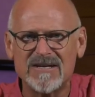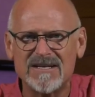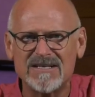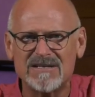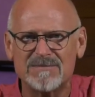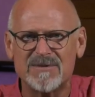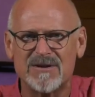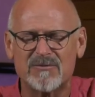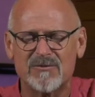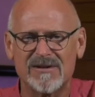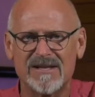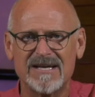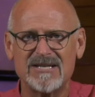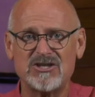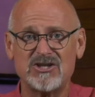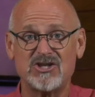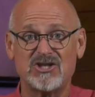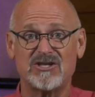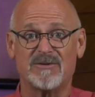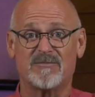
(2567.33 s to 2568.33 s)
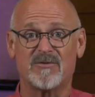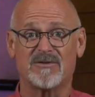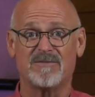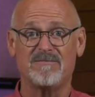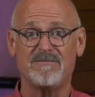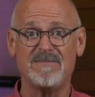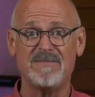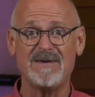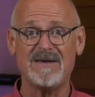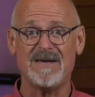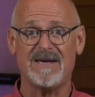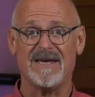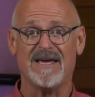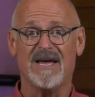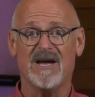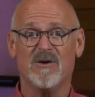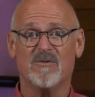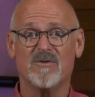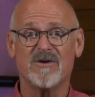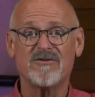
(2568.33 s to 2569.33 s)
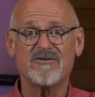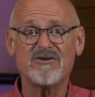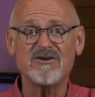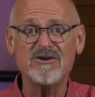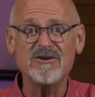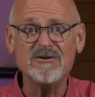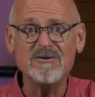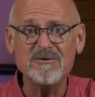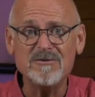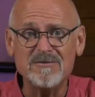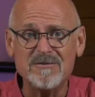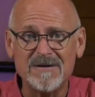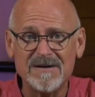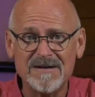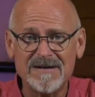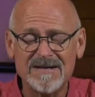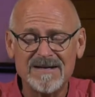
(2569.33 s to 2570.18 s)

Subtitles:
intimate relationship with me, with you.